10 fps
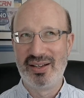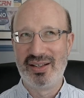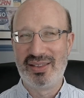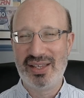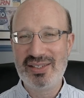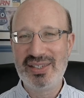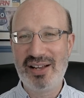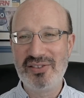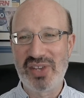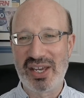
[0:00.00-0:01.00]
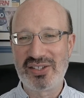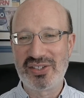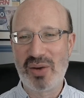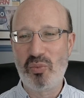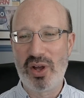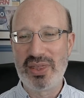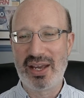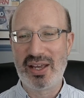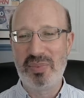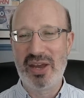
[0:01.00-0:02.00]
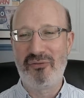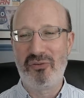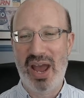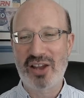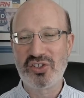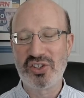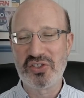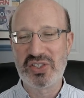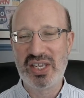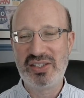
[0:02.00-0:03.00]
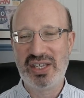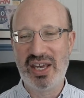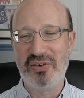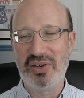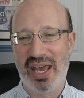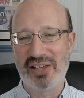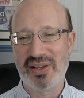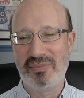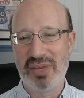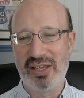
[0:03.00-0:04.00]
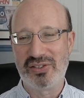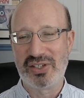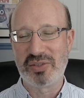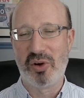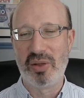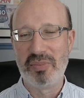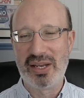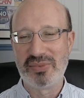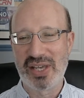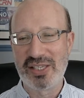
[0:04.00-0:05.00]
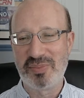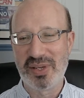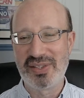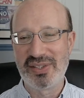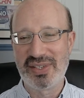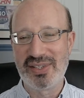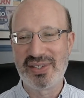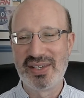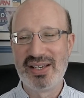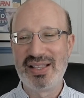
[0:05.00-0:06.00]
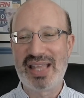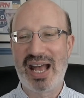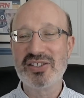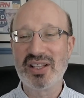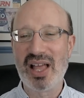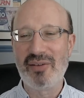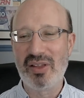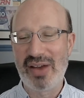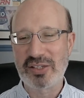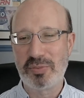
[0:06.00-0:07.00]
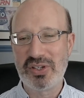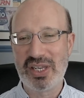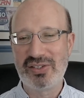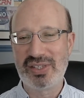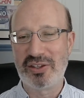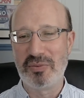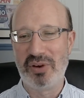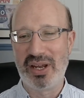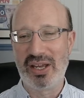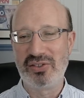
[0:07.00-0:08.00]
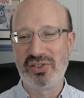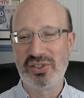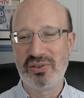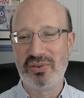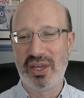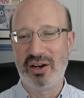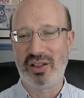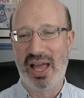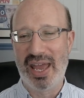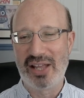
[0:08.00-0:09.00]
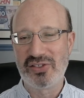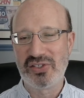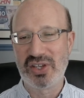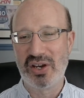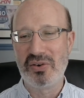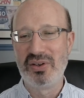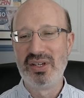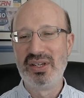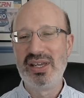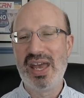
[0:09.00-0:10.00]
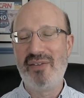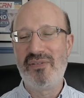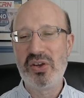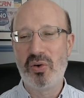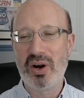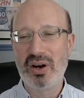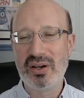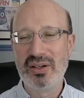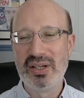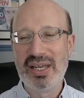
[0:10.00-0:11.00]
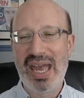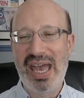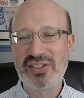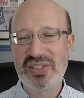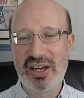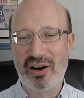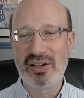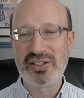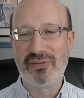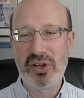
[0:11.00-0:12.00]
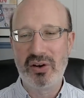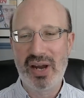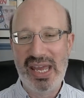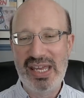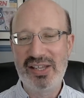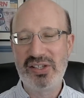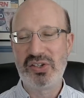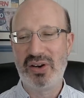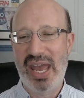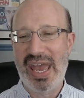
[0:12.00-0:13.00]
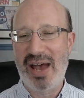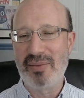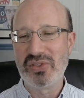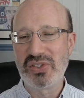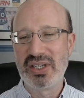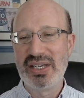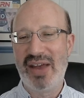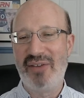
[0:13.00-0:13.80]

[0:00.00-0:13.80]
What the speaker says: this sounds like someone that could be a fractional CTO to SMBs, to small and medium-sized businesses. That's the level of expertise that they're bringing to their clients. So if your SDRs, if your AEs, your AMs, if